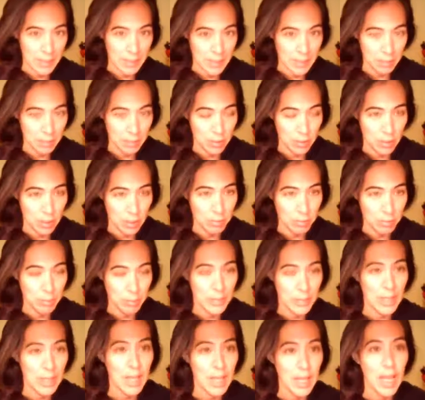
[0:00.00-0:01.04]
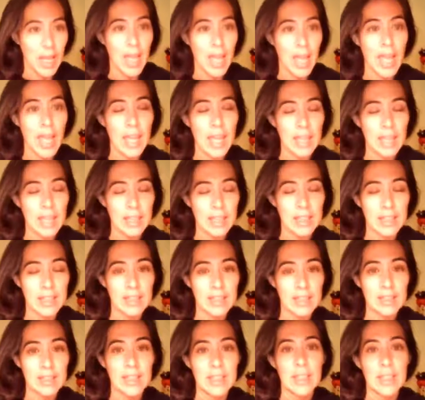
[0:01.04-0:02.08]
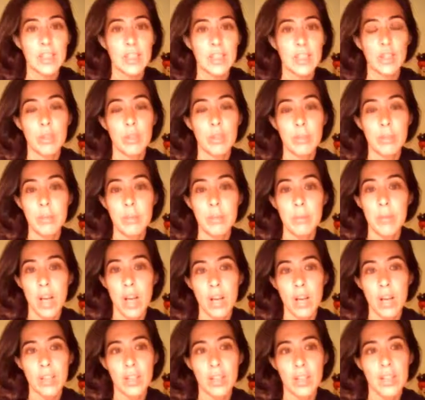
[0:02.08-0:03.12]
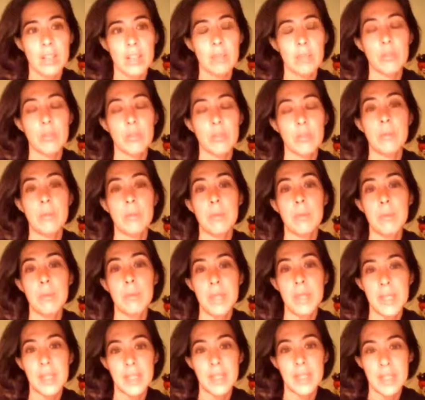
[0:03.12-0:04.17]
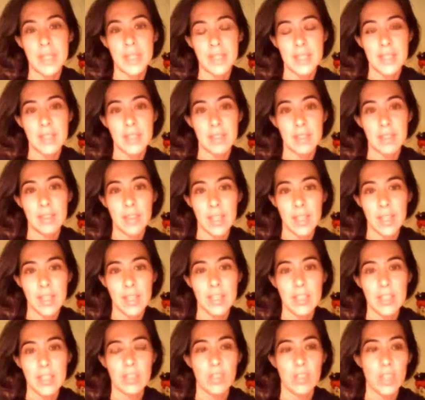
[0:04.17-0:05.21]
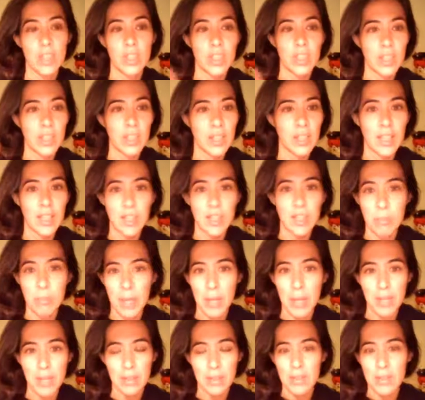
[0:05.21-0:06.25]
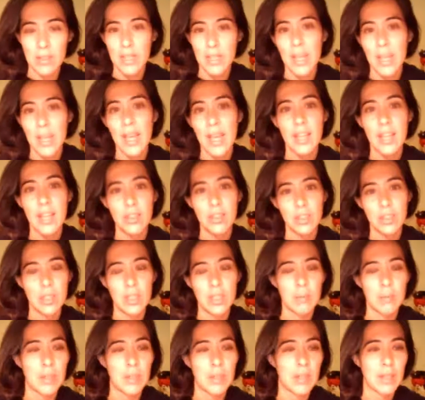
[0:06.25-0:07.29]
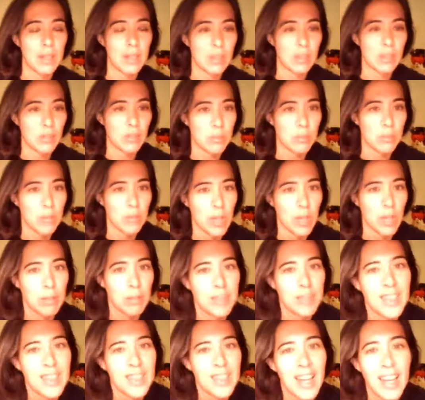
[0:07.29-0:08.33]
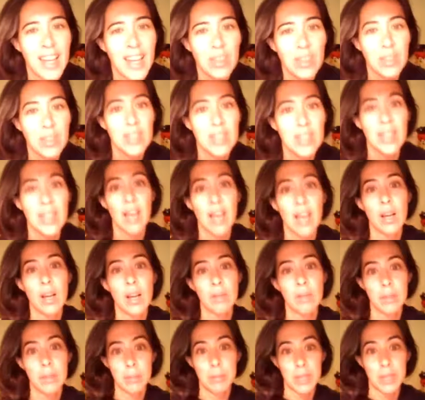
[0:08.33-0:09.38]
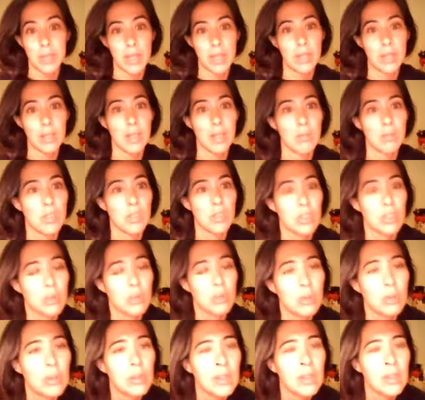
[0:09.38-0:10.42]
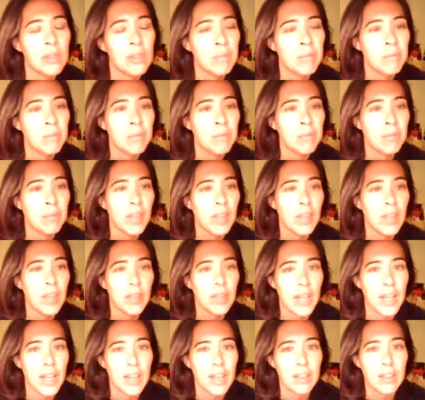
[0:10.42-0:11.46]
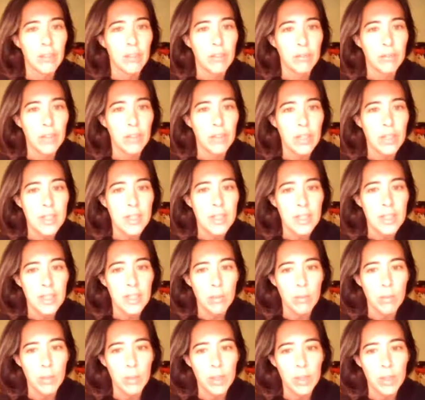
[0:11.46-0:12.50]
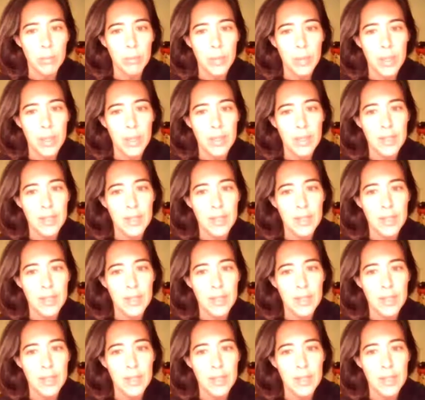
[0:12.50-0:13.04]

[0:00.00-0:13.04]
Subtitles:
me. And go to my blog and subscribe to my mailing list. Okay, so you can click on any of the banners, enter your email, and you're subscribed. And you can see how I make money online, which is cool. Okay, first thing that working parents can do